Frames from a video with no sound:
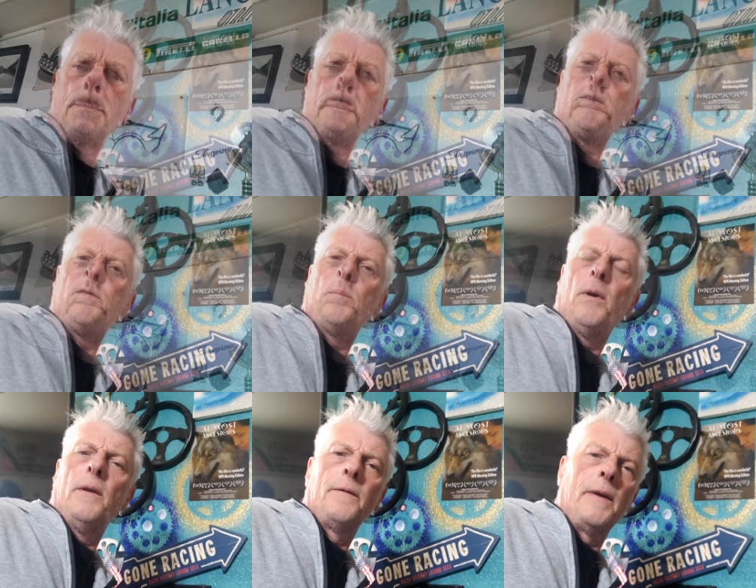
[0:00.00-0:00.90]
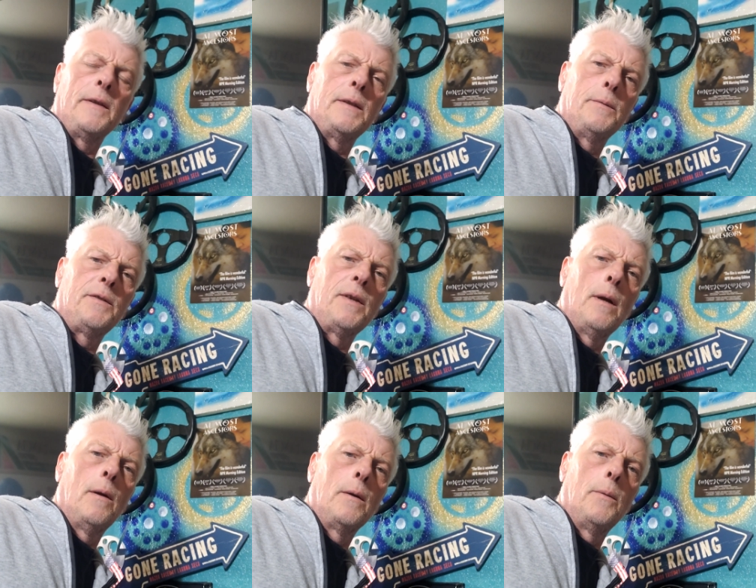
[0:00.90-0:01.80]
And despite the fact he was
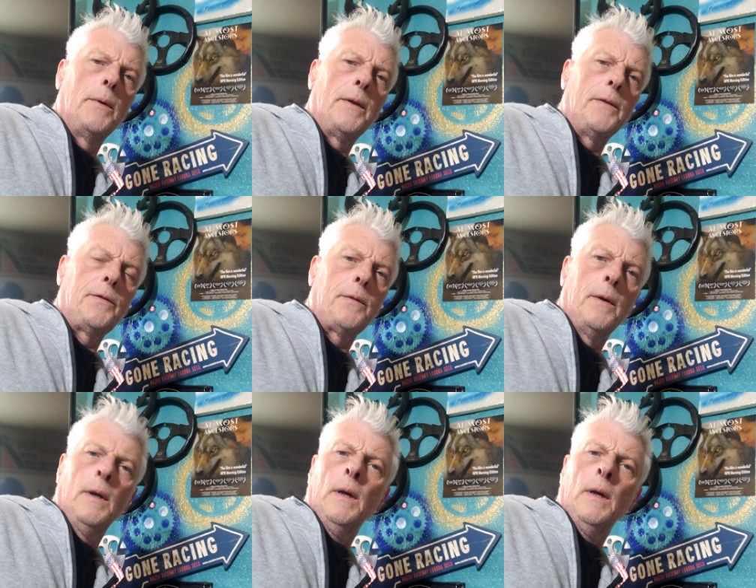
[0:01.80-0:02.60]
no longer with us